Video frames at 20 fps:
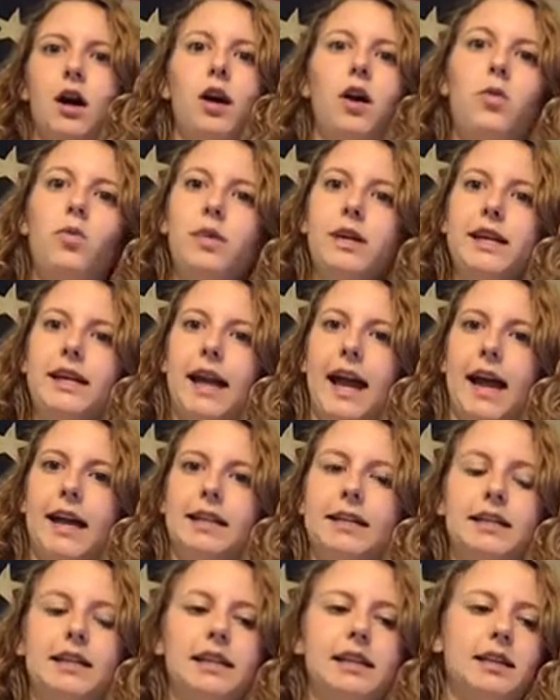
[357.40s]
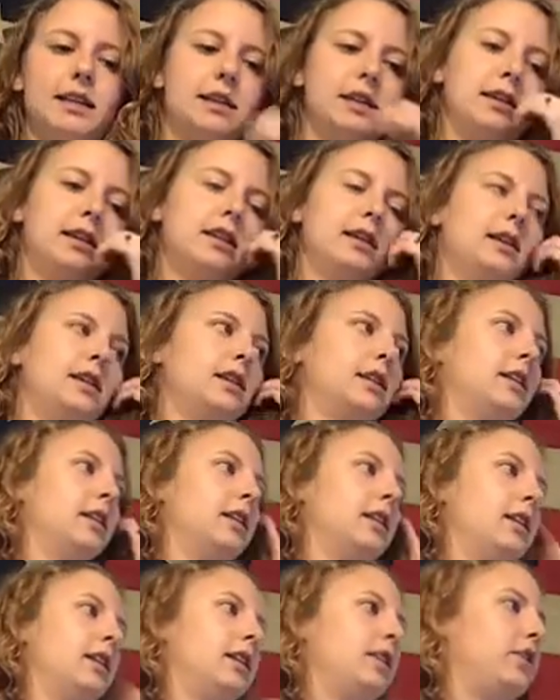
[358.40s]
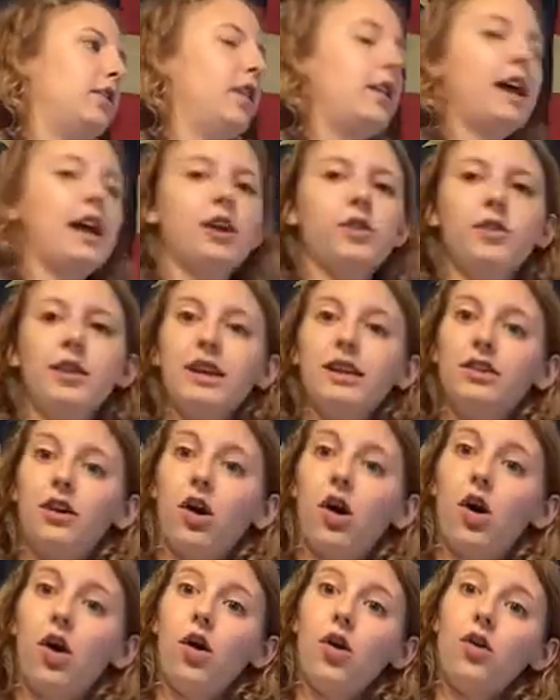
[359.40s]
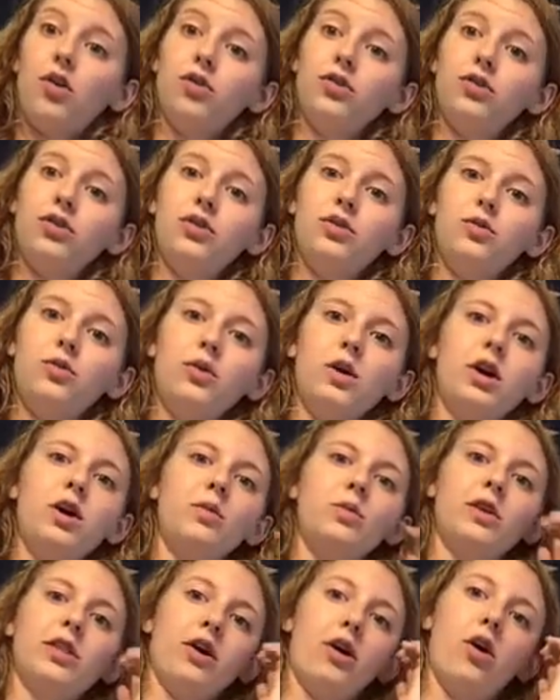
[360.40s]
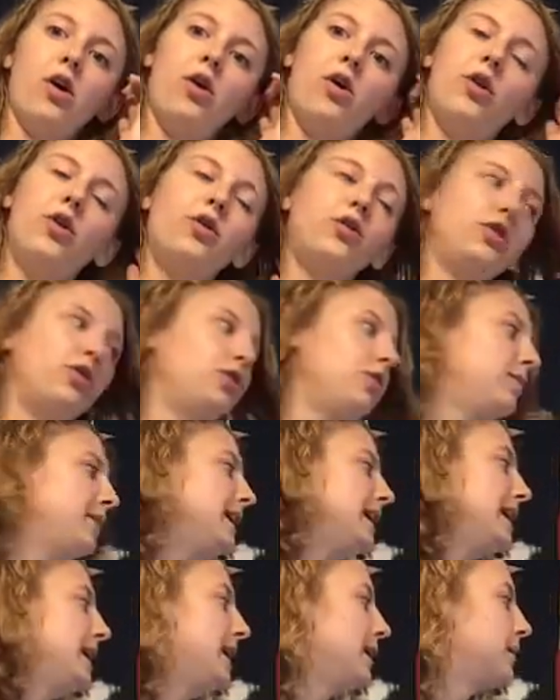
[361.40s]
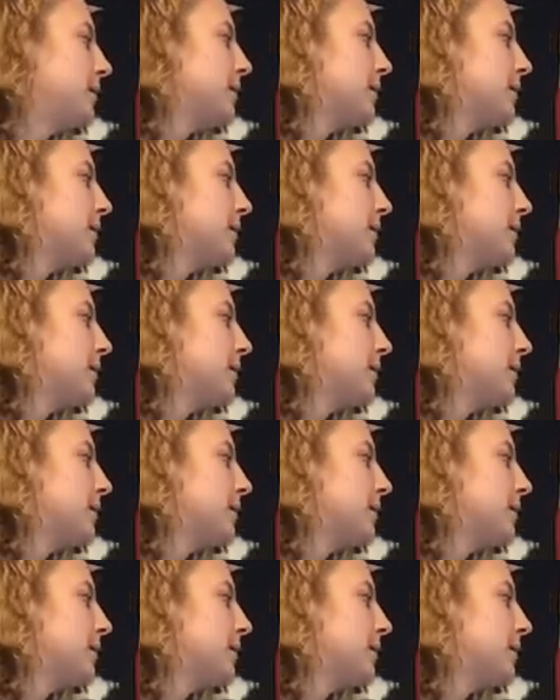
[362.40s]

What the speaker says: a weekend. So that creates a whole new word with a whole new meaning.